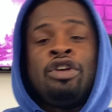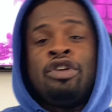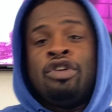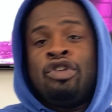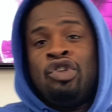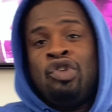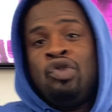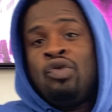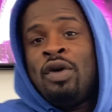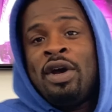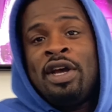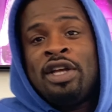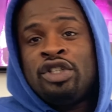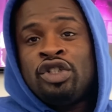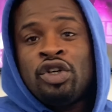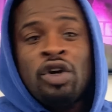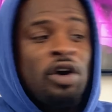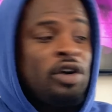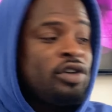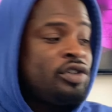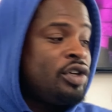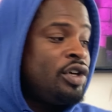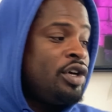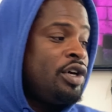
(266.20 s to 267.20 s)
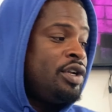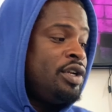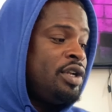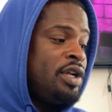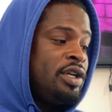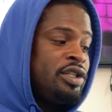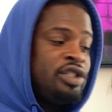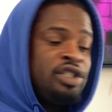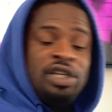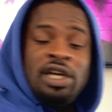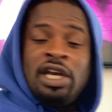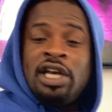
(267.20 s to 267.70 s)
you ain't charging her
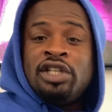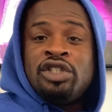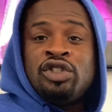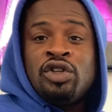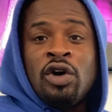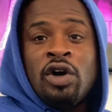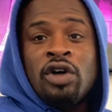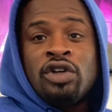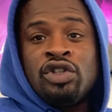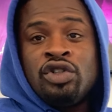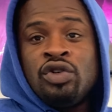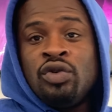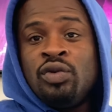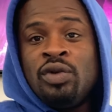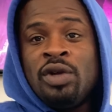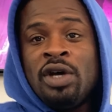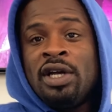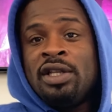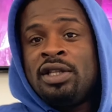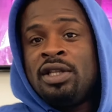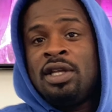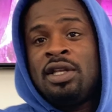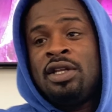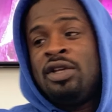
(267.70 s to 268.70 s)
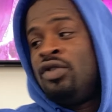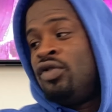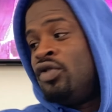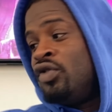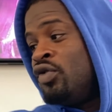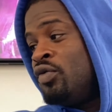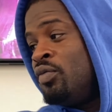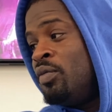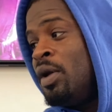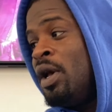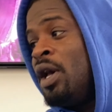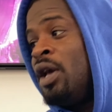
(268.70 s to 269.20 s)
nothing. She ain't charging you nothing. You
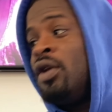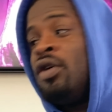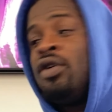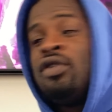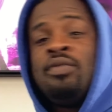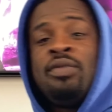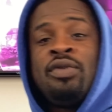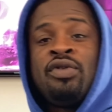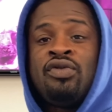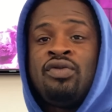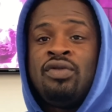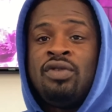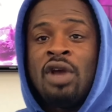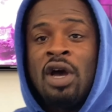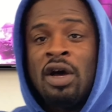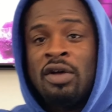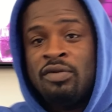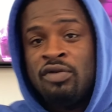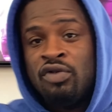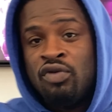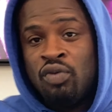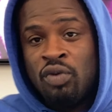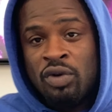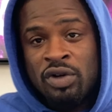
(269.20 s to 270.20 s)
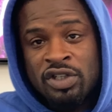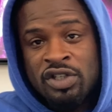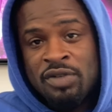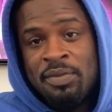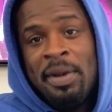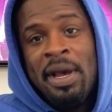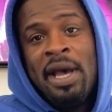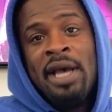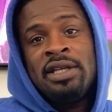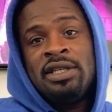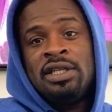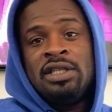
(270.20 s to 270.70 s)
just met her, and y'all just want to
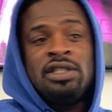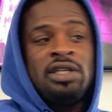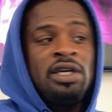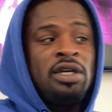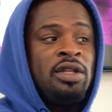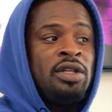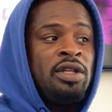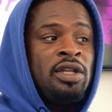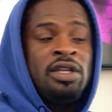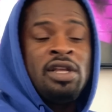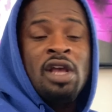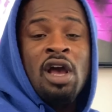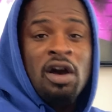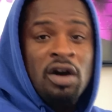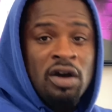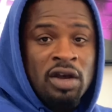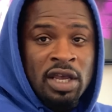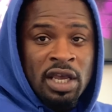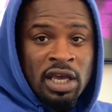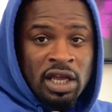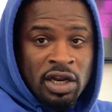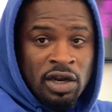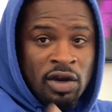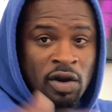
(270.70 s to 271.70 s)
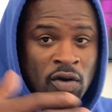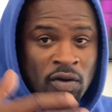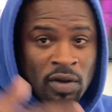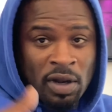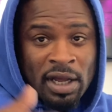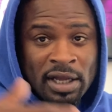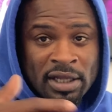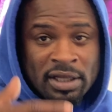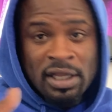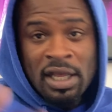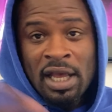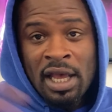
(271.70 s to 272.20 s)
smash each other. Y'all gonna get it on
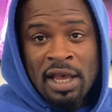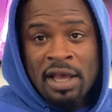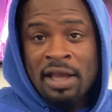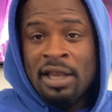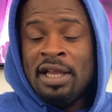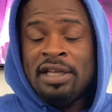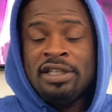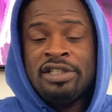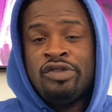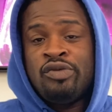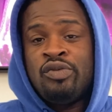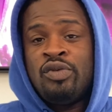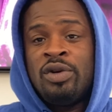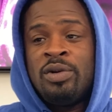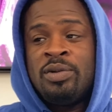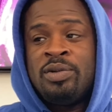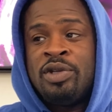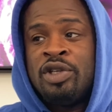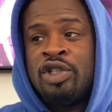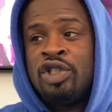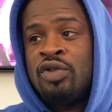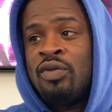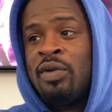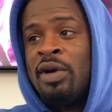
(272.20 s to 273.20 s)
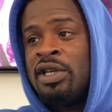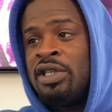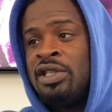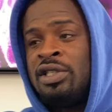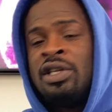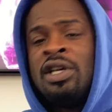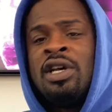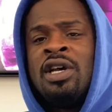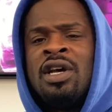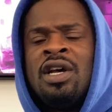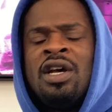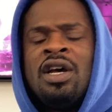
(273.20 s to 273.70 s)
like that. And that's one of those situations.
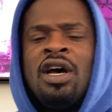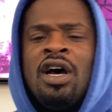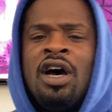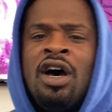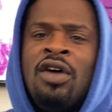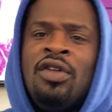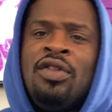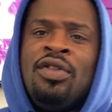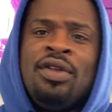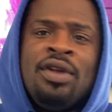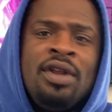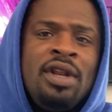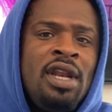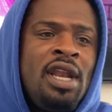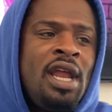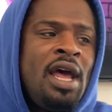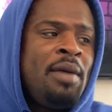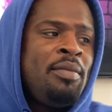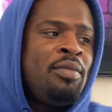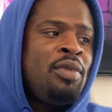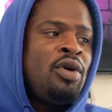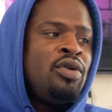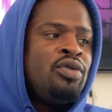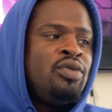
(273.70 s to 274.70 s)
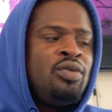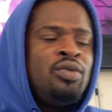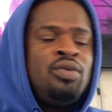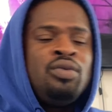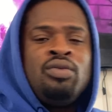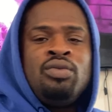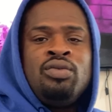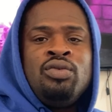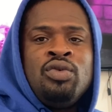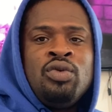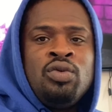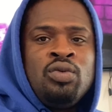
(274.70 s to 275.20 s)
Other than that, bro, you
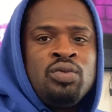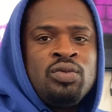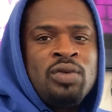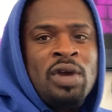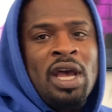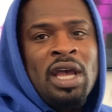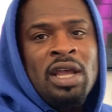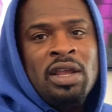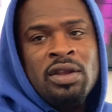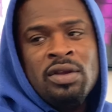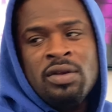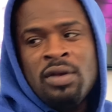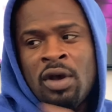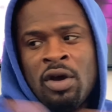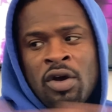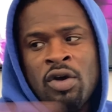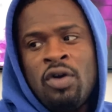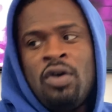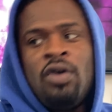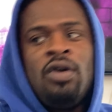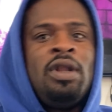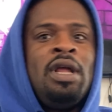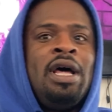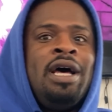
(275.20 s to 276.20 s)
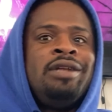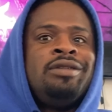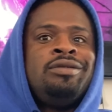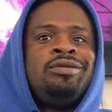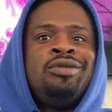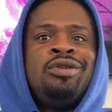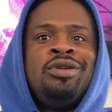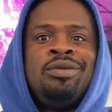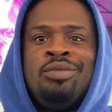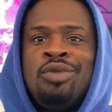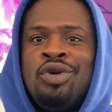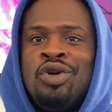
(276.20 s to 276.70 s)
you take a girl out
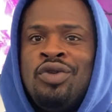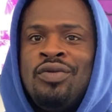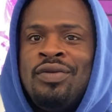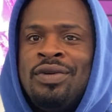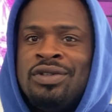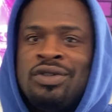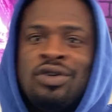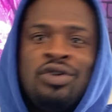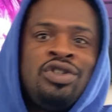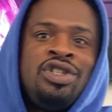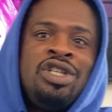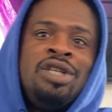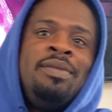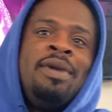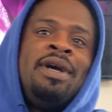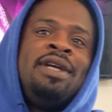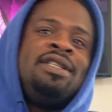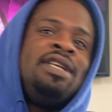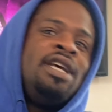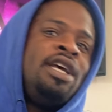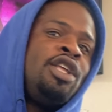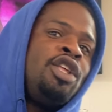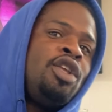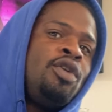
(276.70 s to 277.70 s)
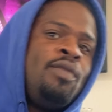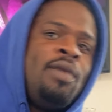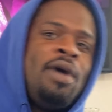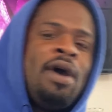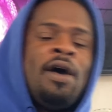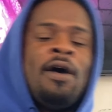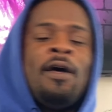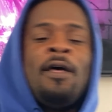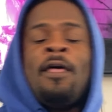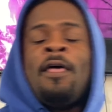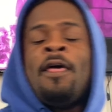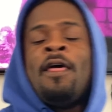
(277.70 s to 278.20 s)
to the movies, or she may take you
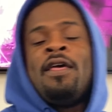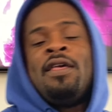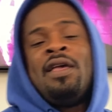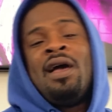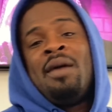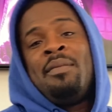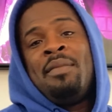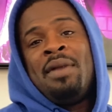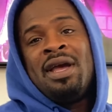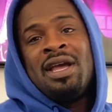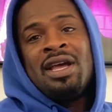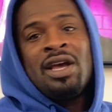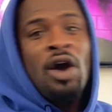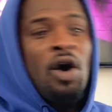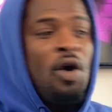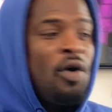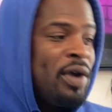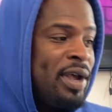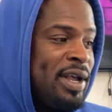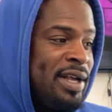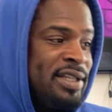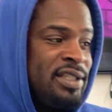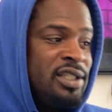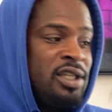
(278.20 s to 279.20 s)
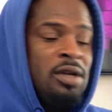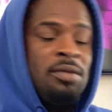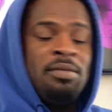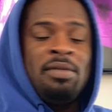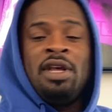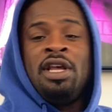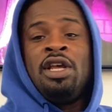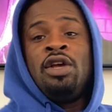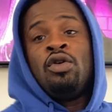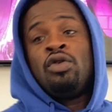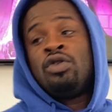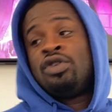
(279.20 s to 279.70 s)
out. Y'all may go get something
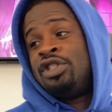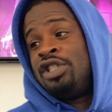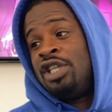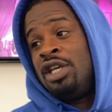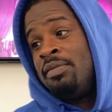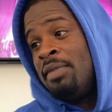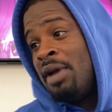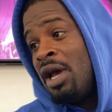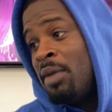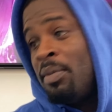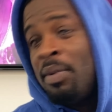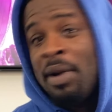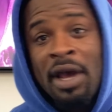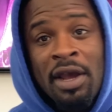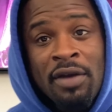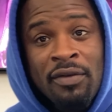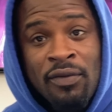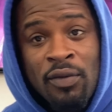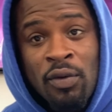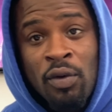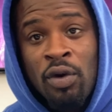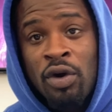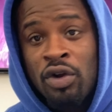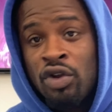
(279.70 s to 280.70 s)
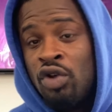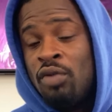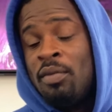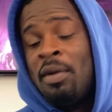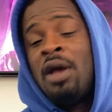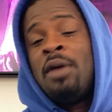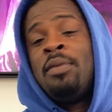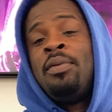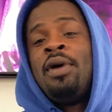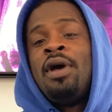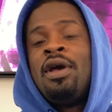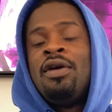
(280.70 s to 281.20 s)
to eat, or she may pay for it. You
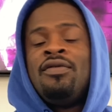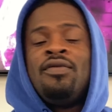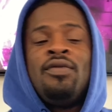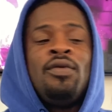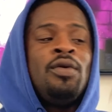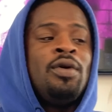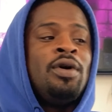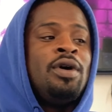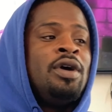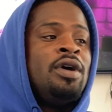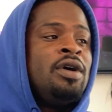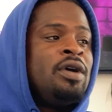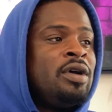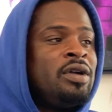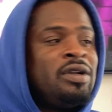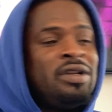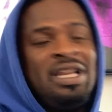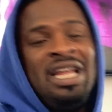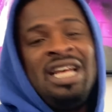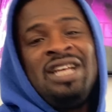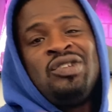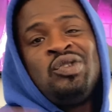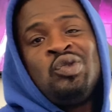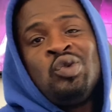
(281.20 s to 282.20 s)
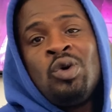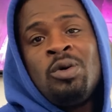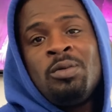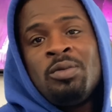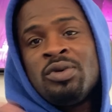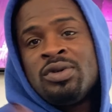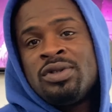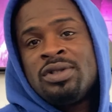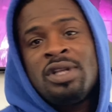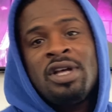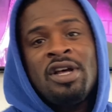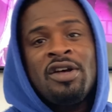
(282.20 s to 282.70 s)
may pay for it. That's normal
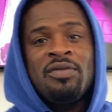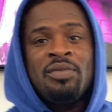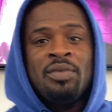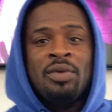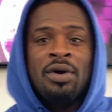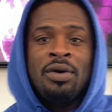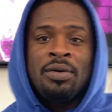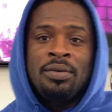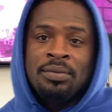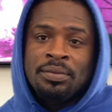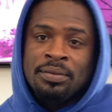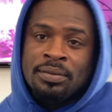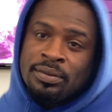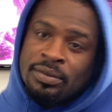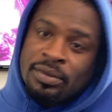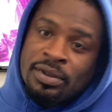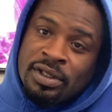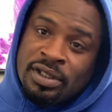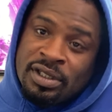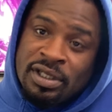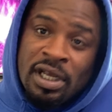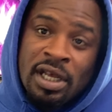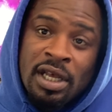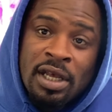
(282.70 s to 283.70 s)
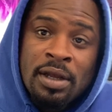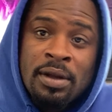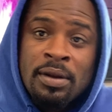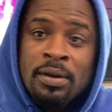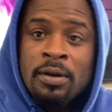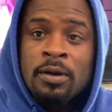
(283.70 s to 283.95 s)
stuff, bro. I'm just saying.